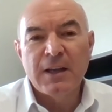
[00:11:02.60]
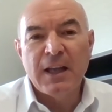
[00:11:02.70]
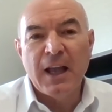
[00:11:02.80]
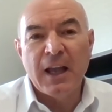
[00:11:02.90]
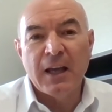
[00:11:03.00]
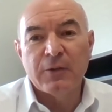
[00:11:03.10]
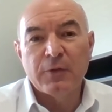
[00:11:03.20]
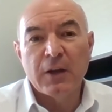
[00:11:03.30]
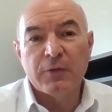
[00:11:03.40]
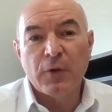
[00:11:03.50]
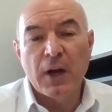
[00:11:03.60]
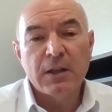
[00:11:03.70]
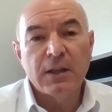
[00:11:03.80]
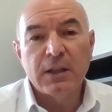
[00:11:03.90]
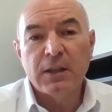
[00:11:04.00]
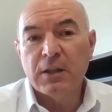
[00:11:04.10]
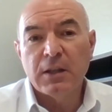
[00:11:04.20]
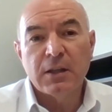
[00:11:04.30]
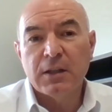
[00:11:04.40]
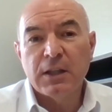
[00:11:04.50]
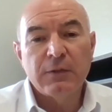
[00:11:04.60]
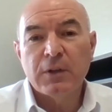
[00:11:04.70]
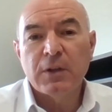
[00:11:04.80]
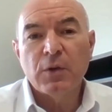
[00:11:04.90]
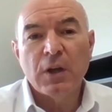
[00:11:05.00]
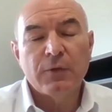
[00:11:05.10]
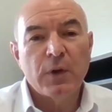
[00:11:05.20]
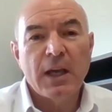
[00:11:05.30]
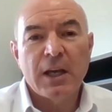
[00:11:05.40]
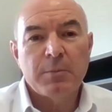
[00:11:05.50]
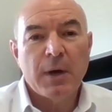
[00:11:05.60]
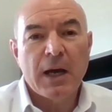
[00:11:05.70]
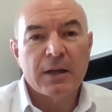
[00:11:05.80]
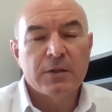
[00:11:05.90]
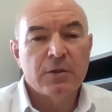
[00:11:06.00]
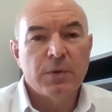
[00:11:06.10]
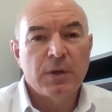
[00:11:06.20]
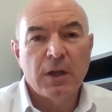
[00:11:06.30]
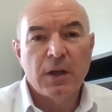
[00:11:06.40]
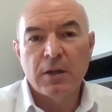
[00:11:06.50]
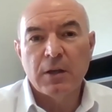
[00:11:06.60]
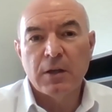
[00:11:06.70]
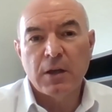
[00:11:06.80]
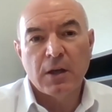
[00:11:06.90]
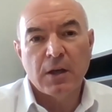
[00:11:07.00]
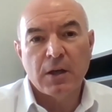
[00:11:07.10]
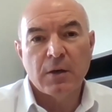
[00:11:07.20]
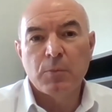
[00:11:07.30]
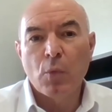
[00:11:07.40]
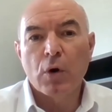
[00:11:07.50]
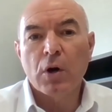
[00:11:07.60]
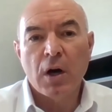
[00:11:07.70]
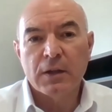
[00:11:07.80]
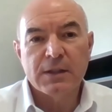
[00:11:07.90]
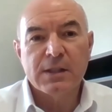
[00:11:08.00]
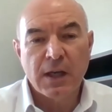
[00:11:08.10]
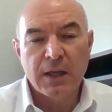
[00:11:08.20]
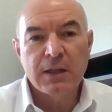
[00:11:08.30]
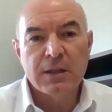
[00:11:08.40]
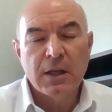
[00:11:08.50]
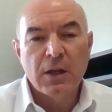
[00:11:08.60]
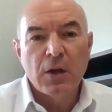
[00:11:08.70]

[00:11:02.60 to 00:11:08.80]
And frankly, even if we get back to being more on-site,